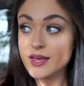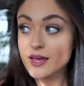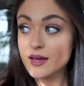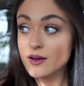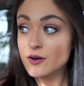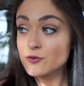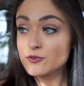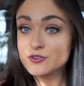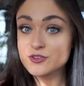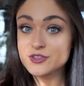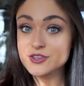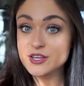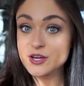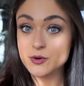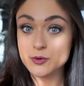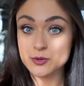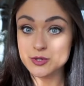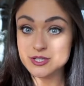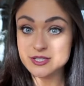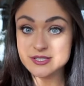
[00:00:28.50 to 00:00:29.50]
Over the
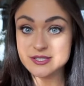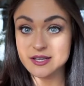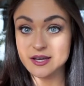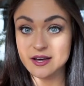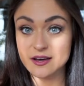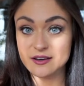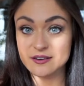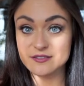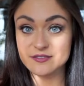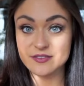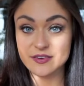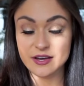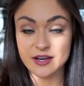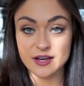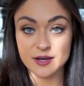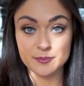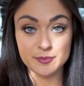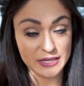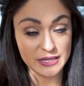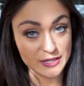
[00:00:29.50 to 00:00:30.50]
course of
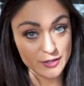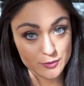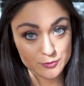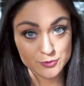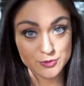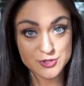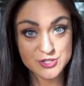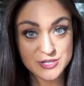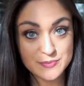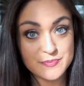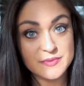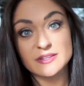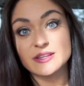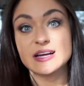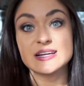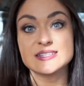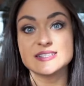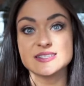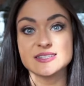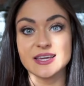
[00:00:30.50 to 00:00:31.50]
pig ownership the
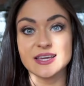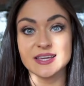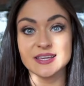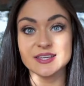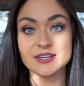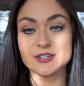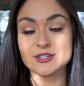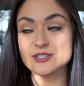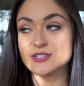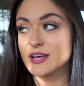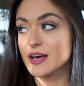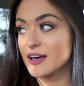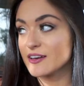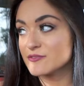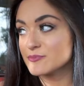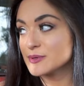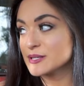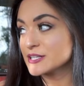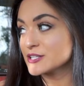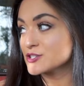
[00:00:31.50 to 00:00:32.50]
last 8 years, I've
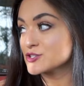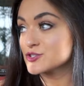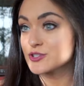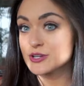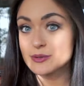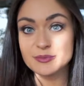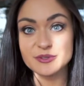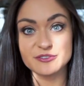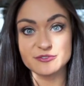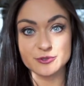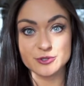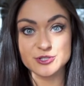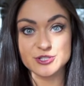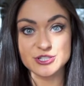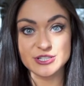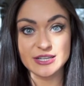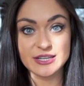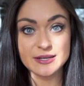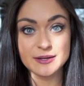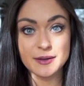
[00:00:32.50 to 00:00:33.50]
been extremely
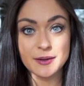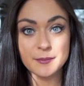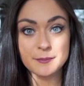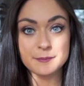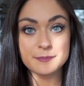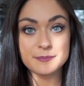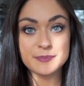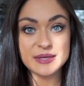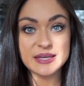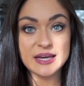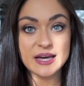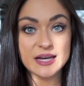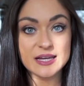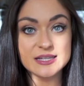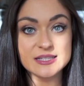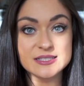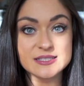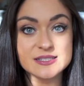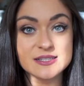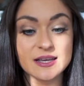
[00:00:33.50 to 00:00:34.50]
fortunate
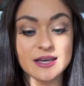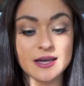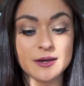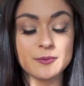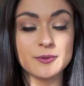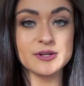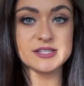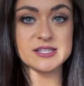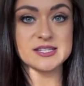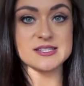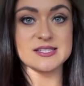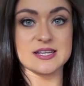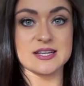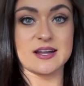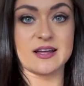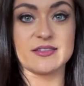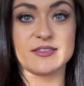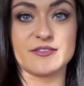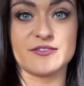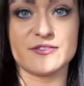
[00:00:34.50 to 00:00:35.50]
because I want to sit
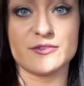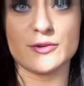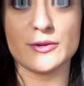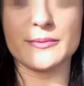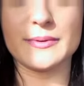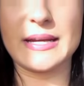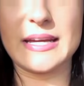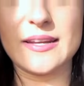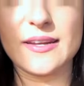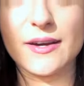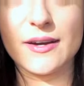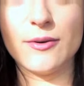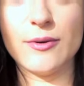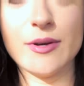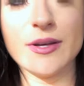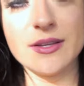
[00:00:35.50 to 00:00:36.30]
on the floor right now.